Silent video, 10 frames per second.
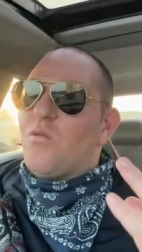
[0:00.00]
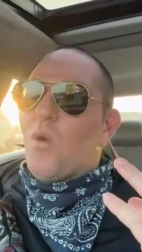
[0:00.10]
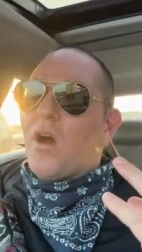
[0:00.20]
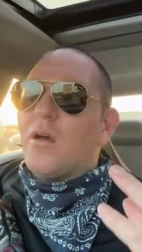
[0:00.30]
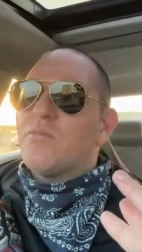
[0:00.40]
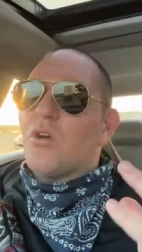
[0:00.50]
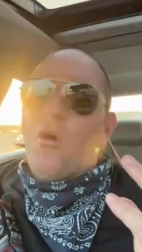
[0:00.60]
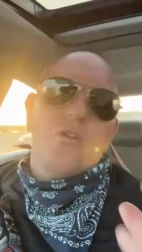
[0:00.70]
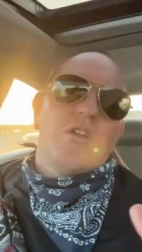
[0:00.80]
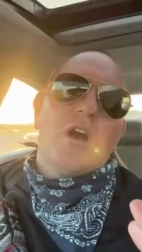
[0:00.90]
and he
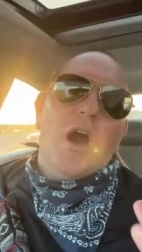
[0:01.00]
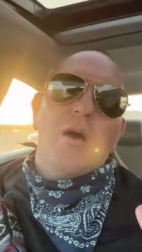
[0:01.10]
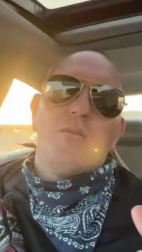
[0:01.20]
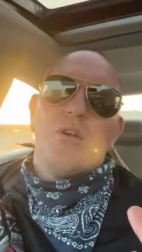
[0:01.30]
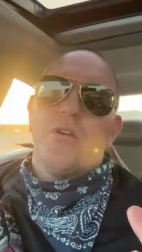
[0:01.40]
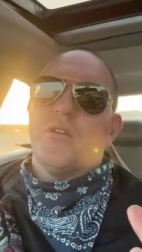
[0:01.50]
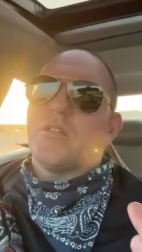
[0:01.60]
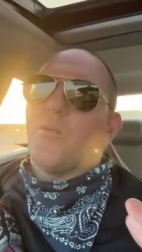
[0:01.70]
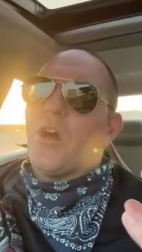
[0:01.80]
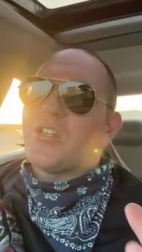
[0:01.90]
welcomes all the
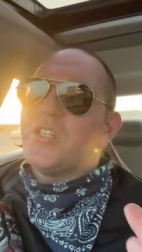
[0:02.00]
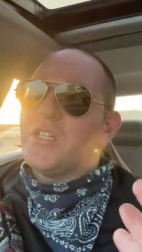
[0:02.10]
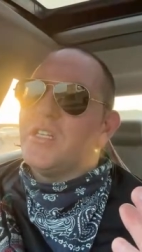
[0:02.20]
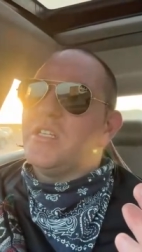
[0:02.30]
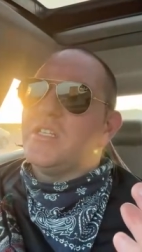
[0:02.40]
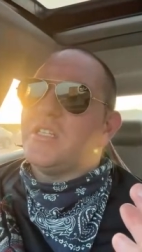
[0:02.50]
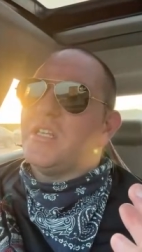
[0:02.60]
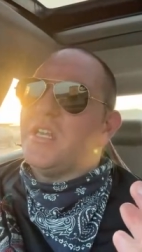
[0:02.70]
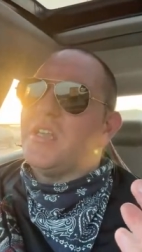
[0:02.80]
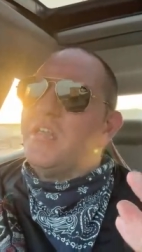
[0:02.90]
commoners in Washington,
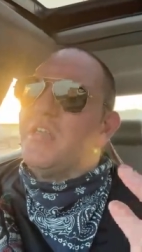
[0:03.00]
D.C.